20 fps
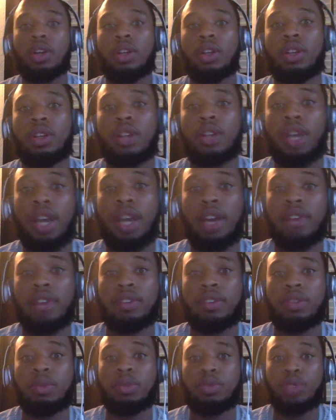they have
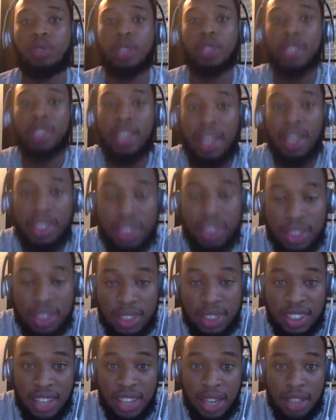some free agent
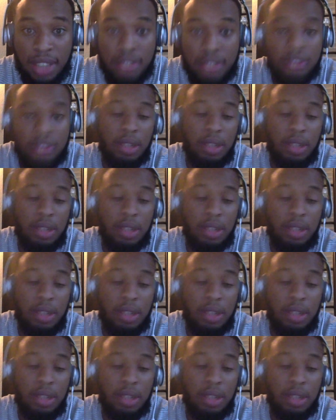signings